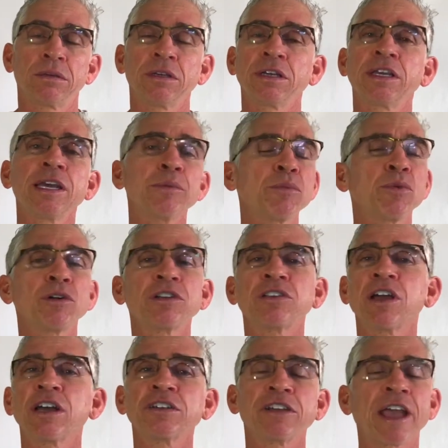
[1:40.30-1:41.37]
You get more
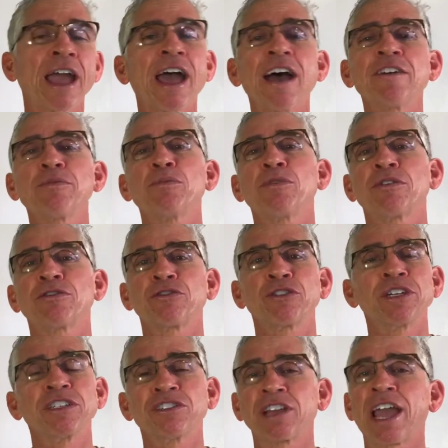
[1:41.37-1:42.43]
done, you have more
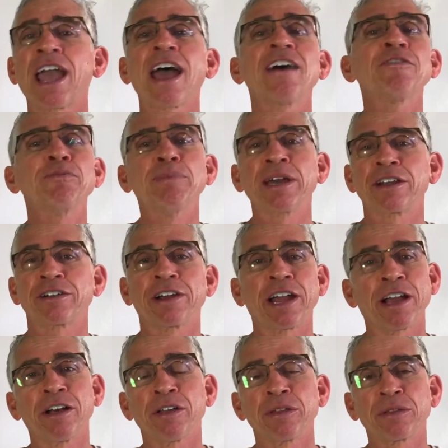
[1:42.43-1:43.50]
friends, you have better
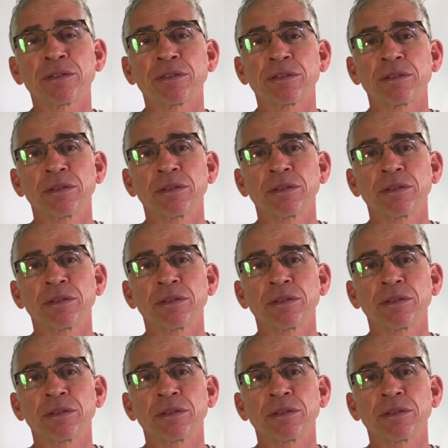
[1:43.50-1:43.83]
health.